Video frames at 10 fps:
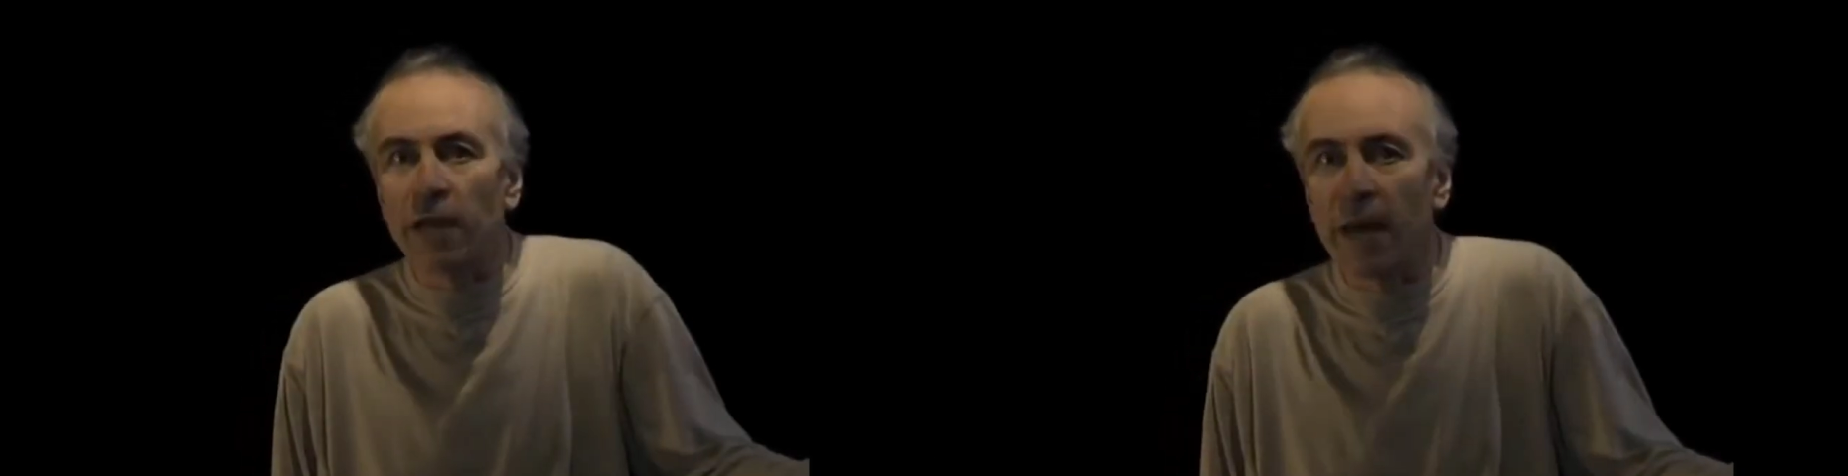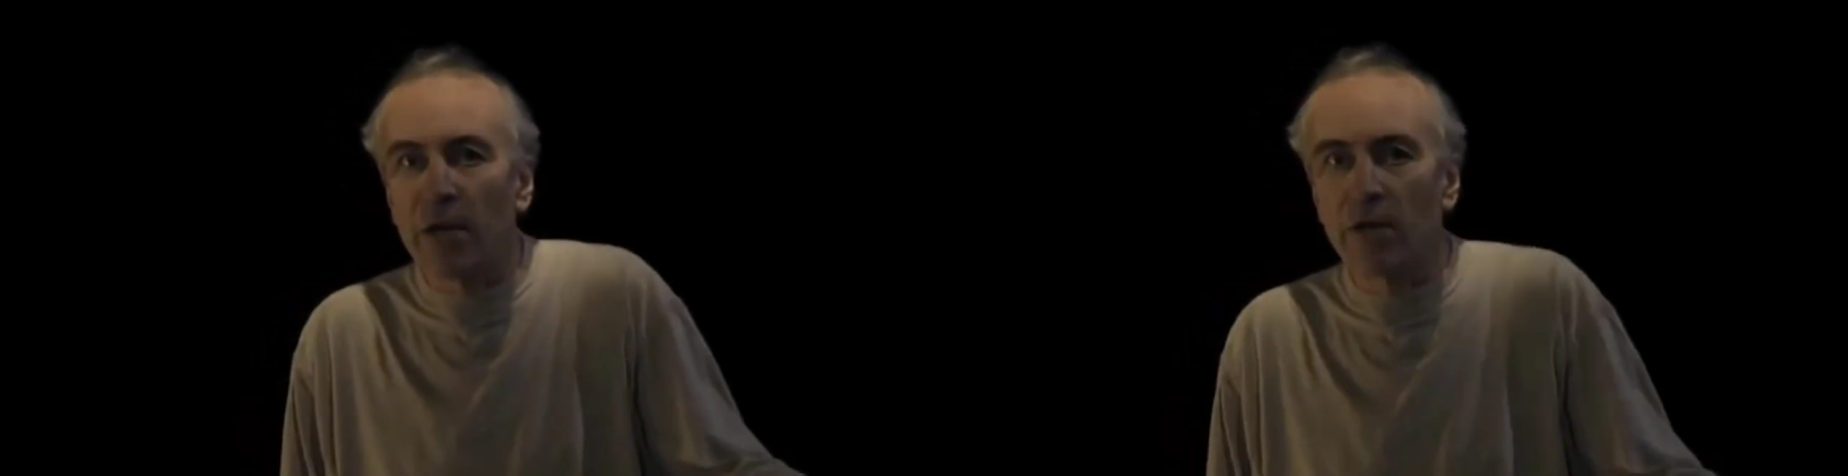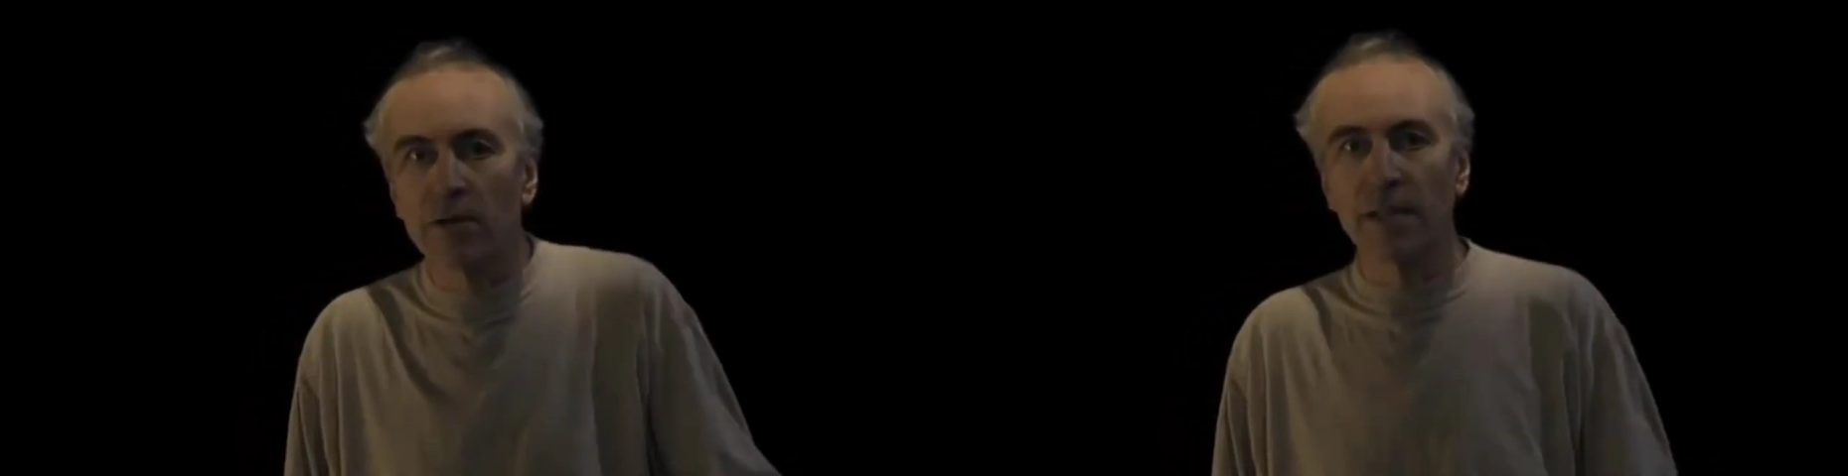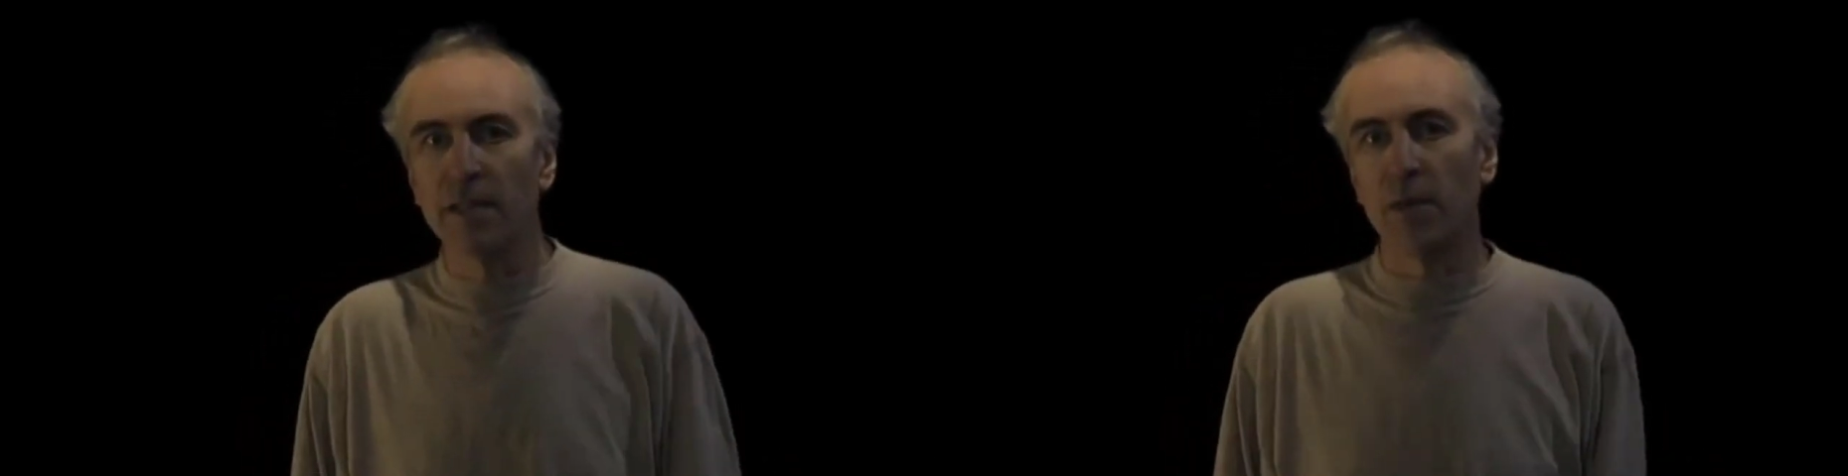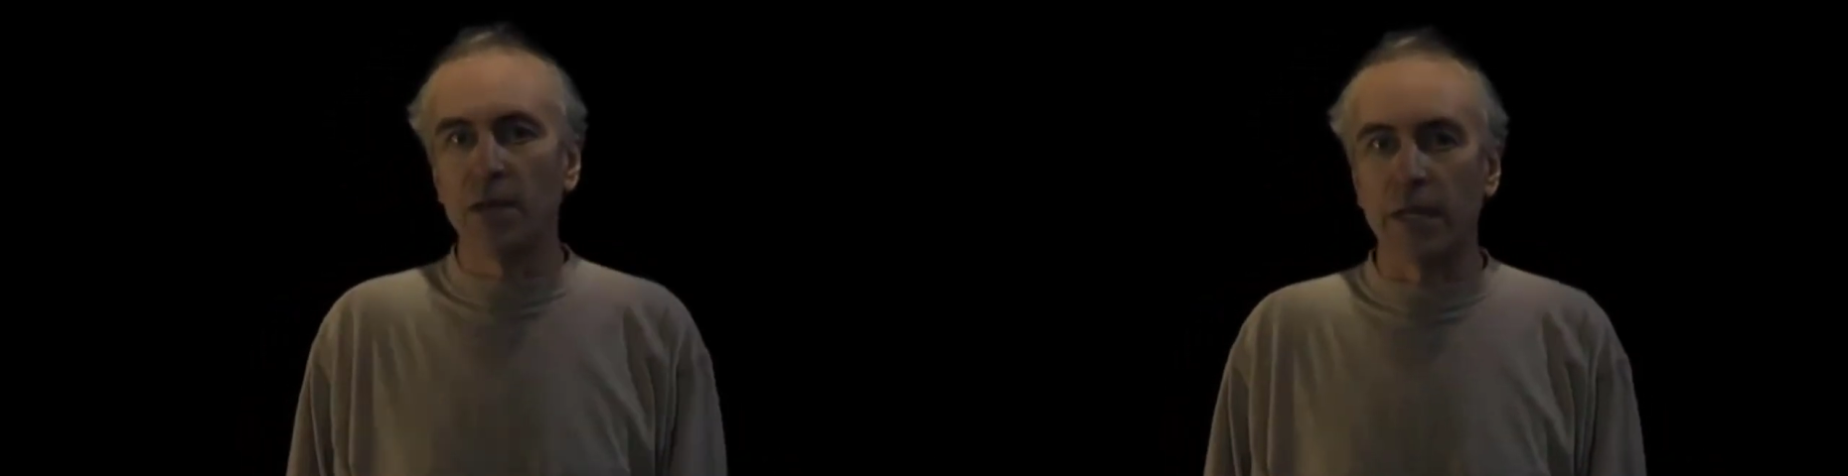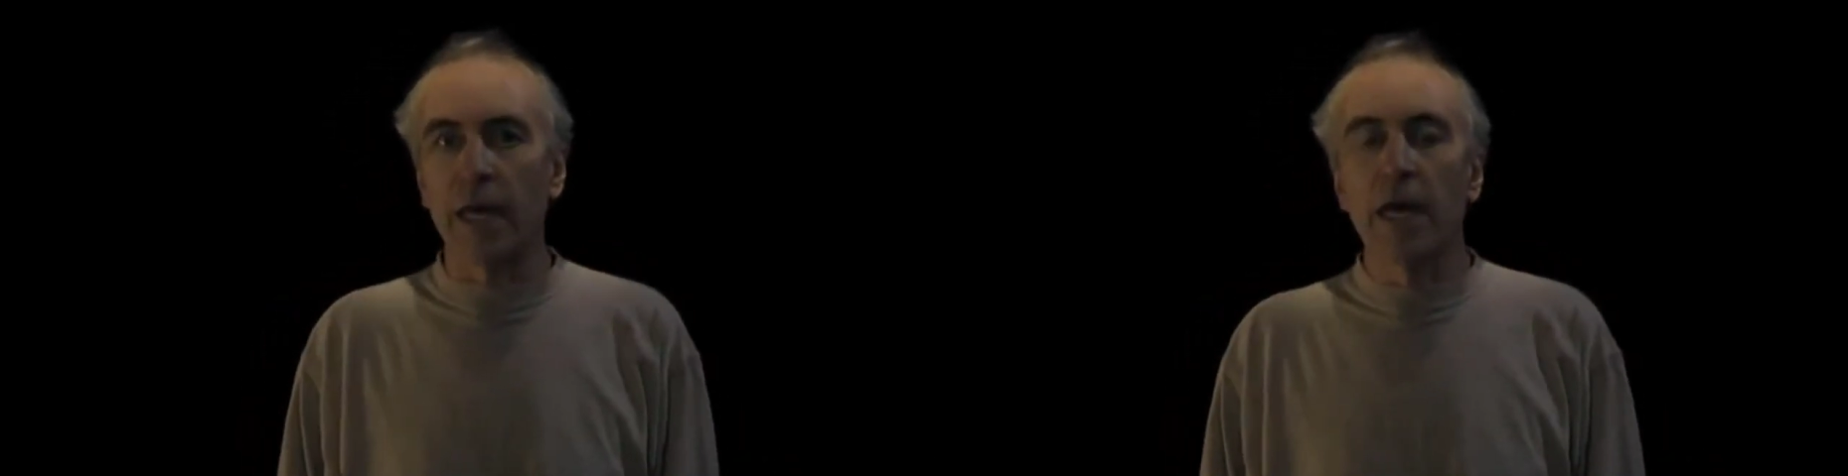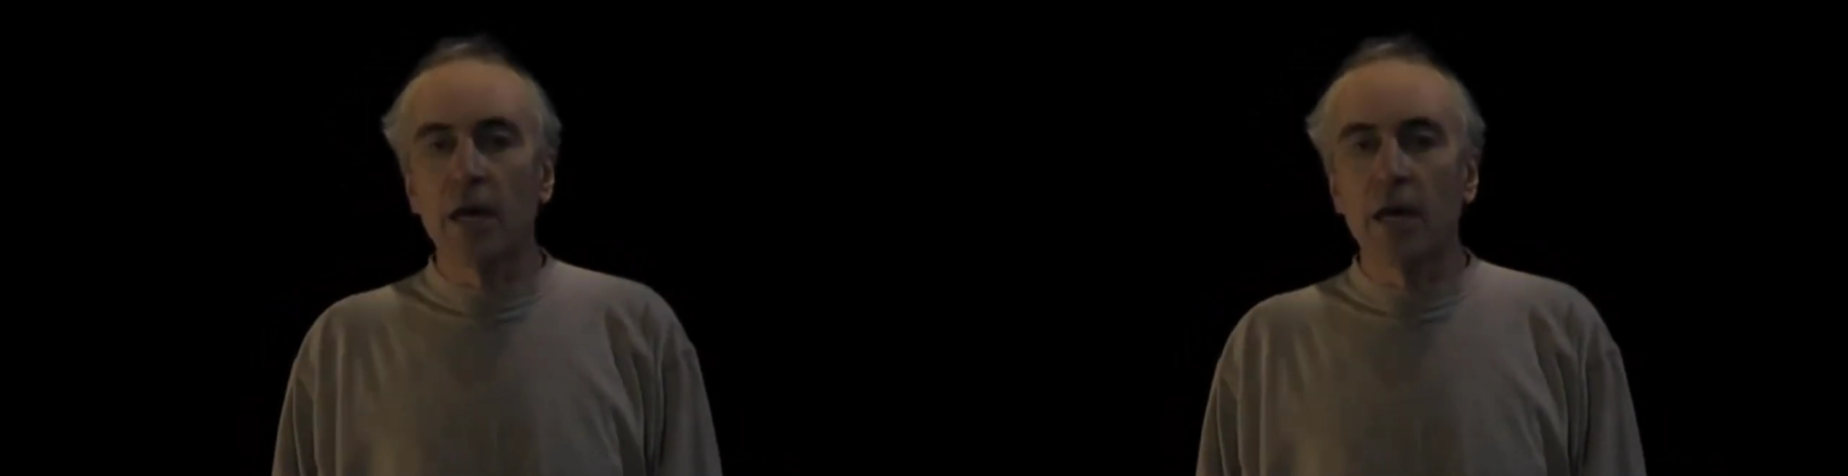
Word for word: chemicals in the body,